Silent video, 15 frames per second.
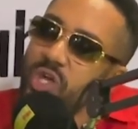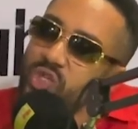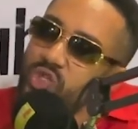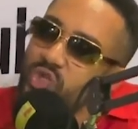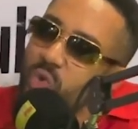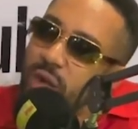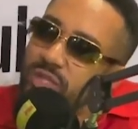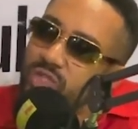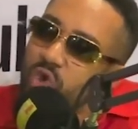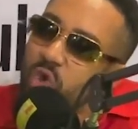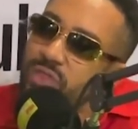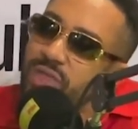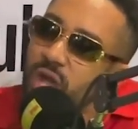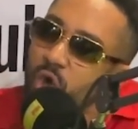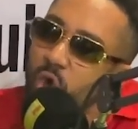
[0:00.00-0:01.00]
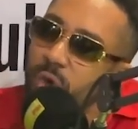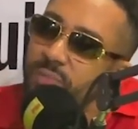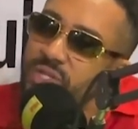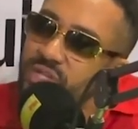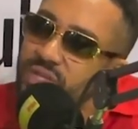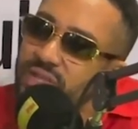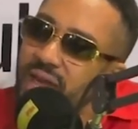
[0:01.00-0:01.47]
So I told the
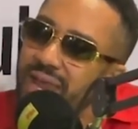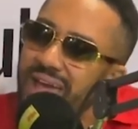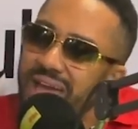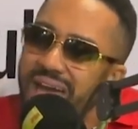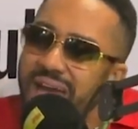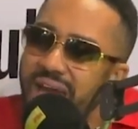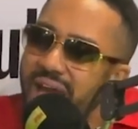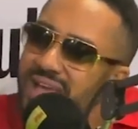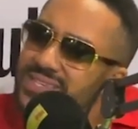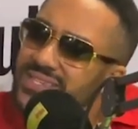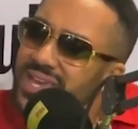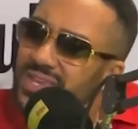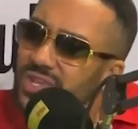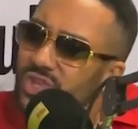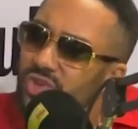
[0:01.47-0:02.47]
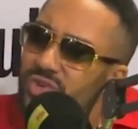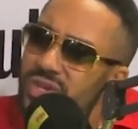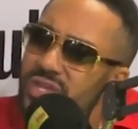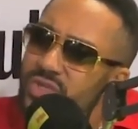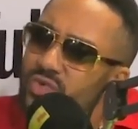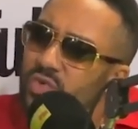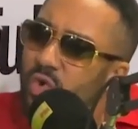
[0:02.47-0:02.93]
commission that I said you
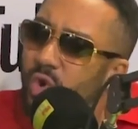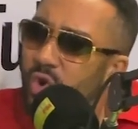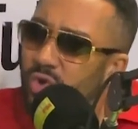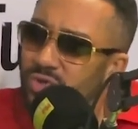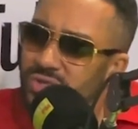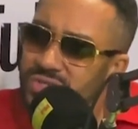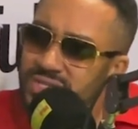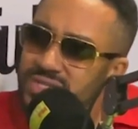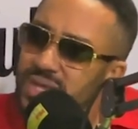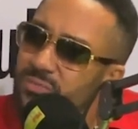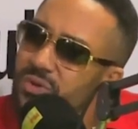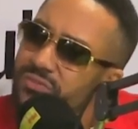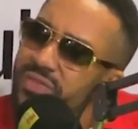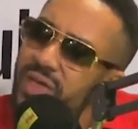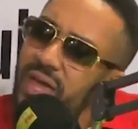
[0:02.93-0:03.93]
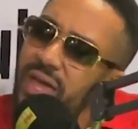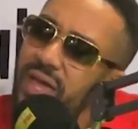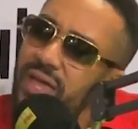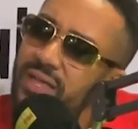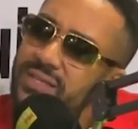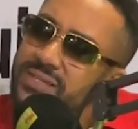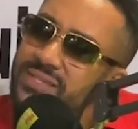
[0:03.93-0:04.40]
need to hold some of
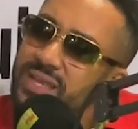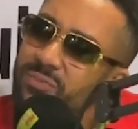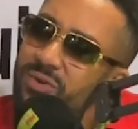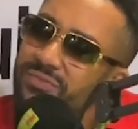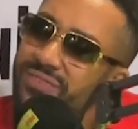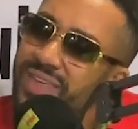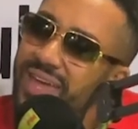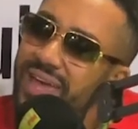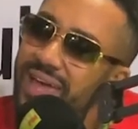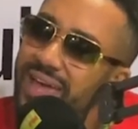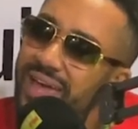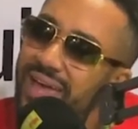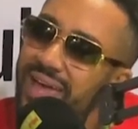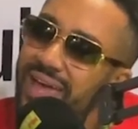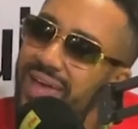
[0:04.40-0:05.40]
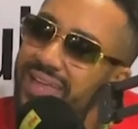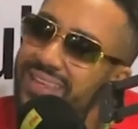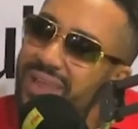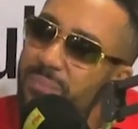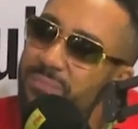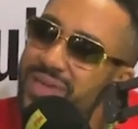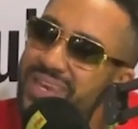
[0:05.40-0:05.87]
the
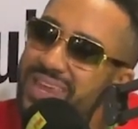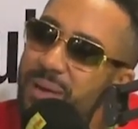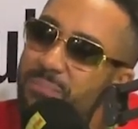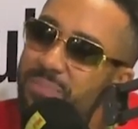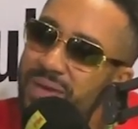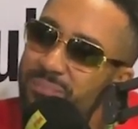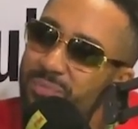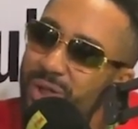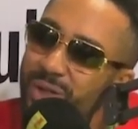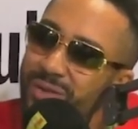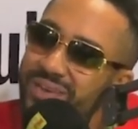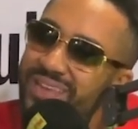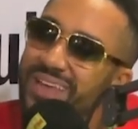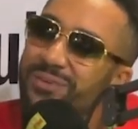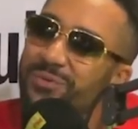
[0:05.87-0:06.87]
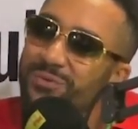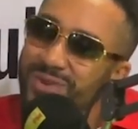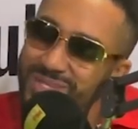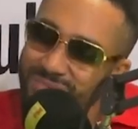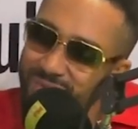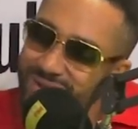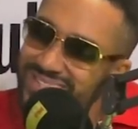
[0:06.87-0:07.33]
media people
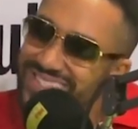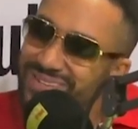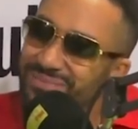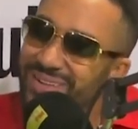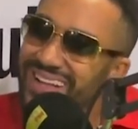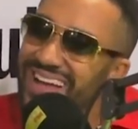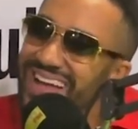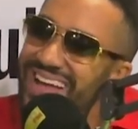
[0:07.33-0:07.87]
responsible.